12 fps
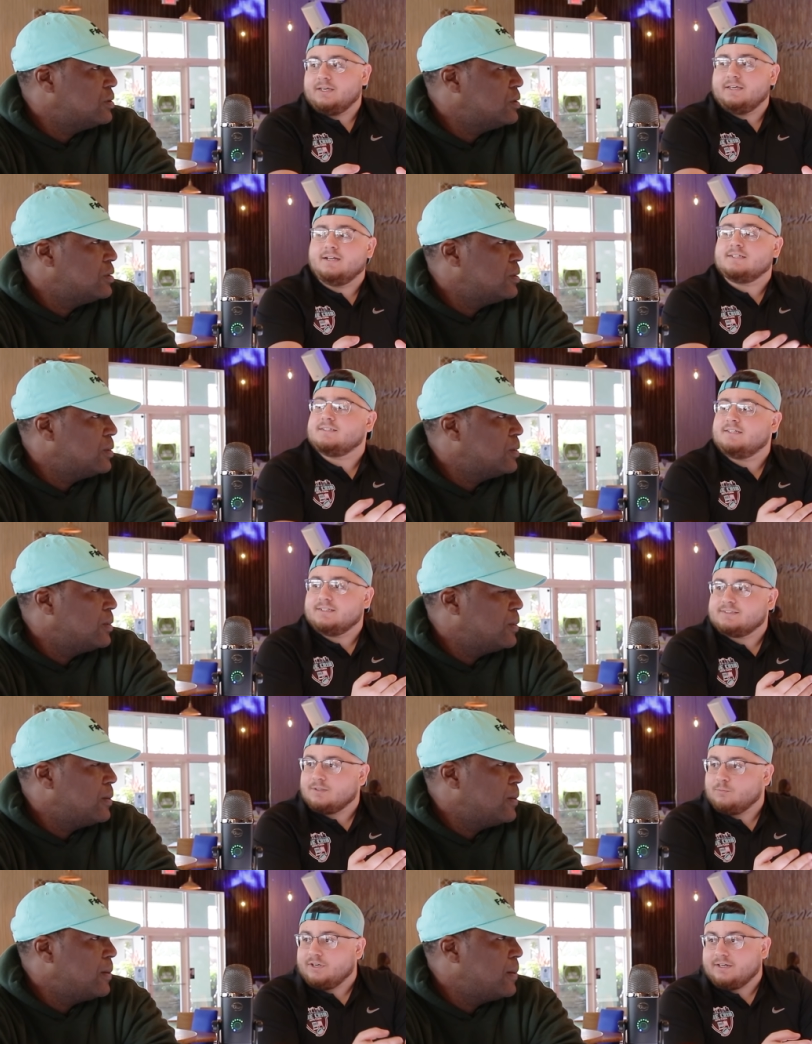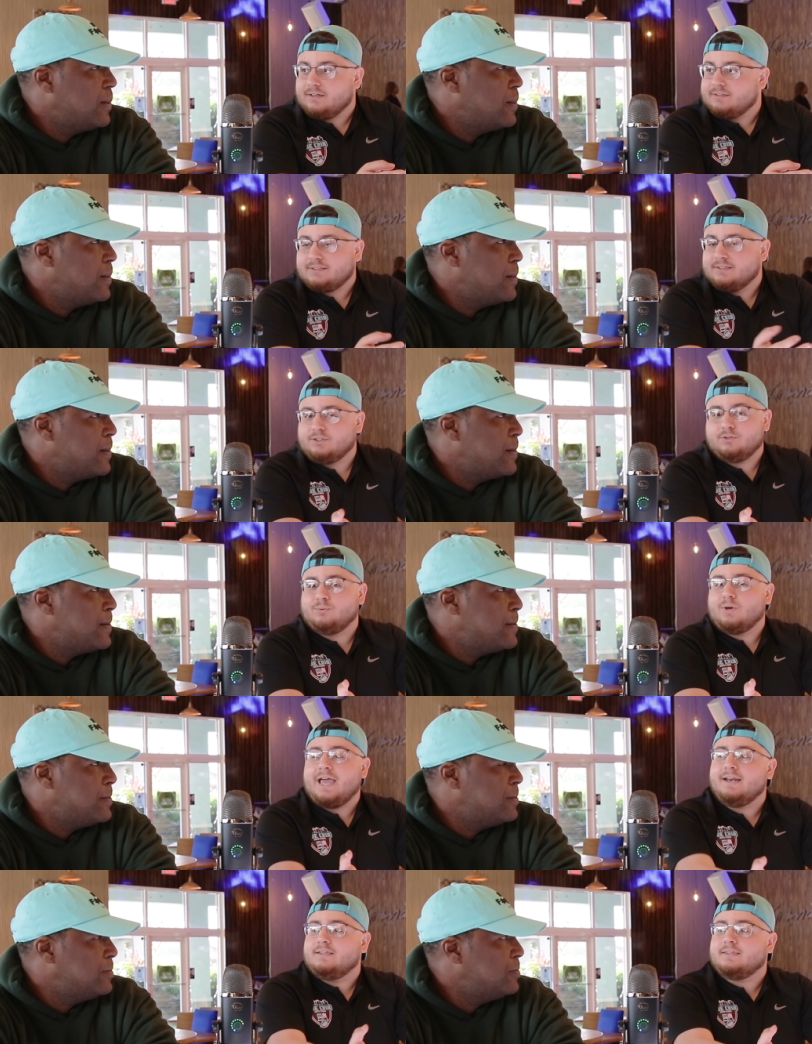Speaker 1: He doesn't need someone to do
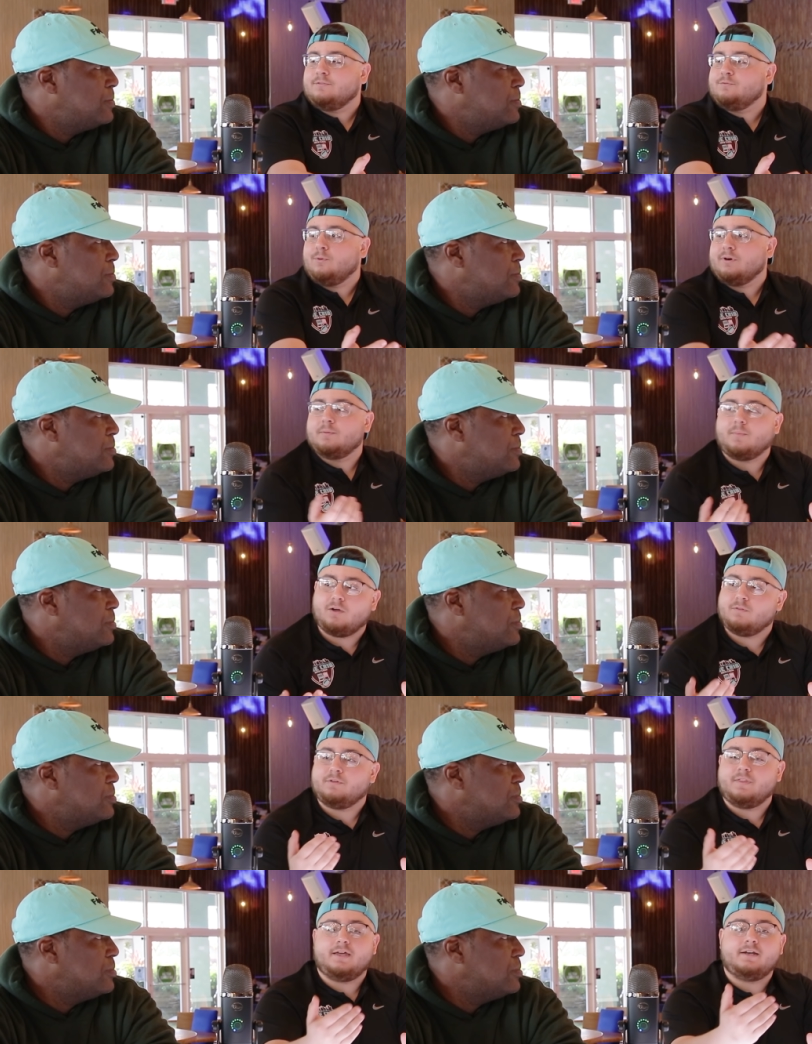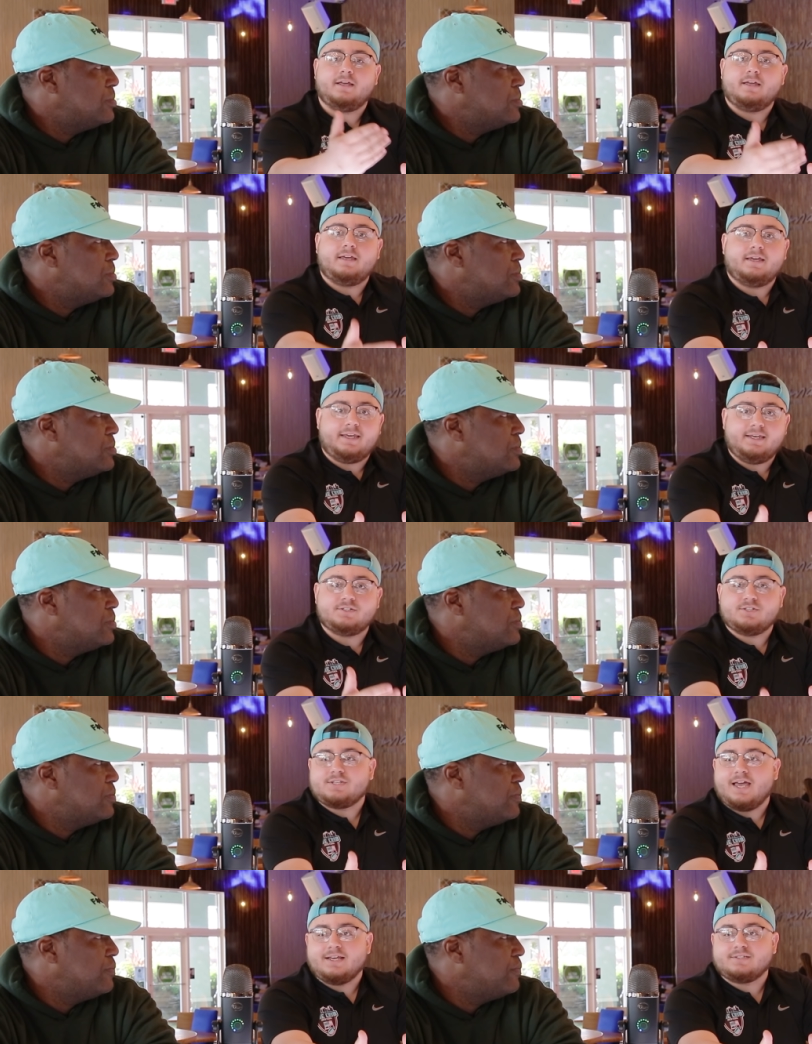anything for him other than he
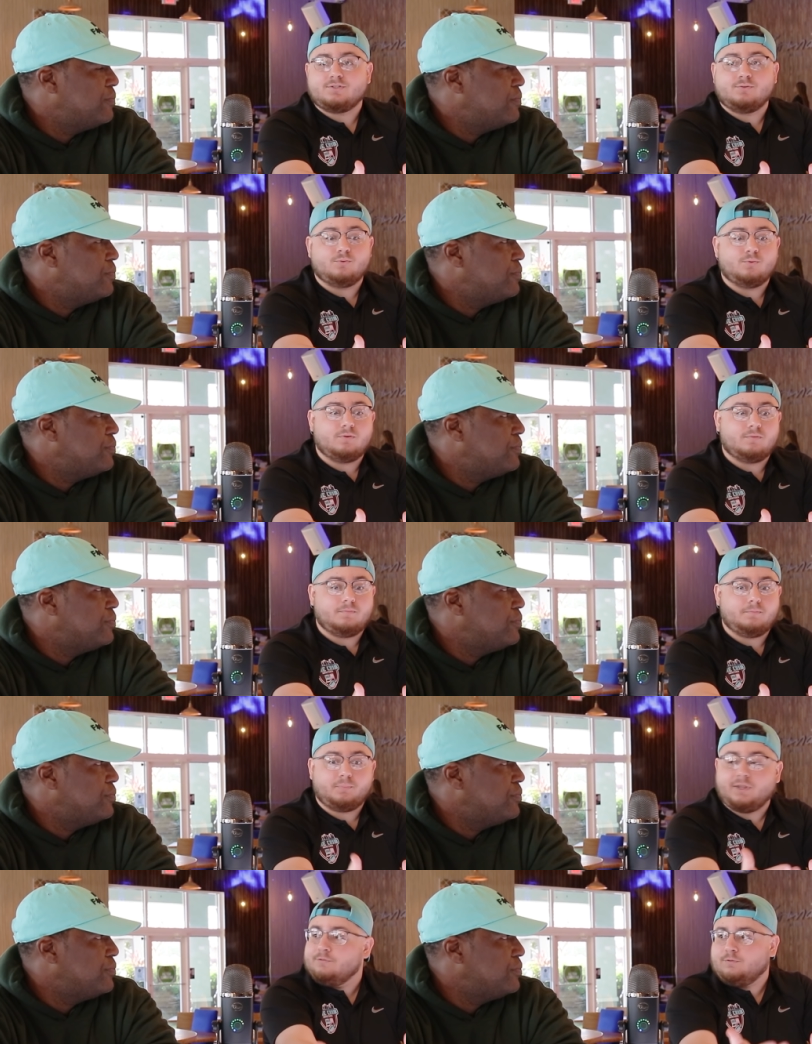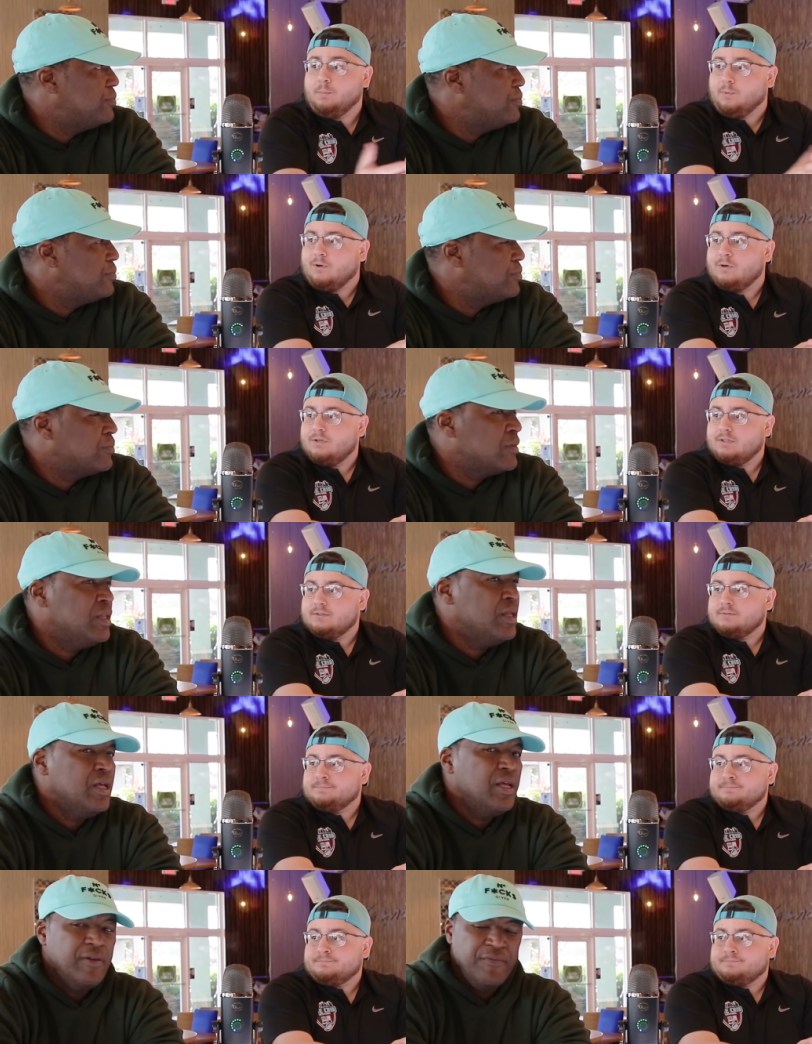just has to play football.
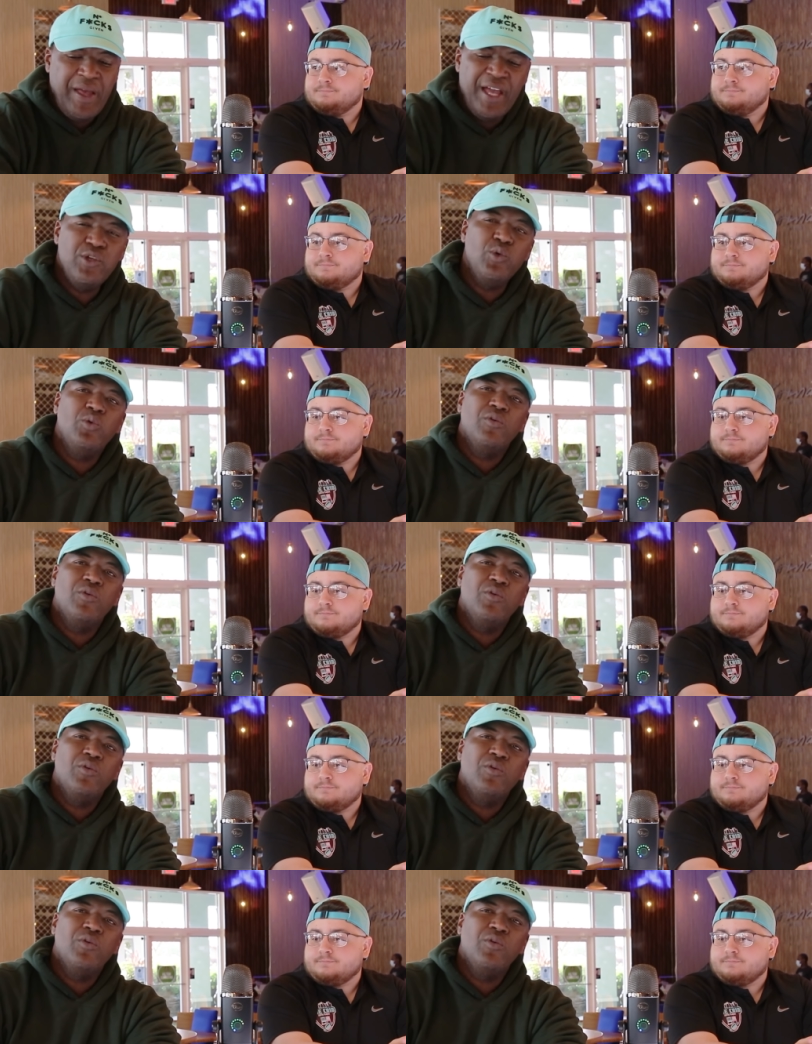Value.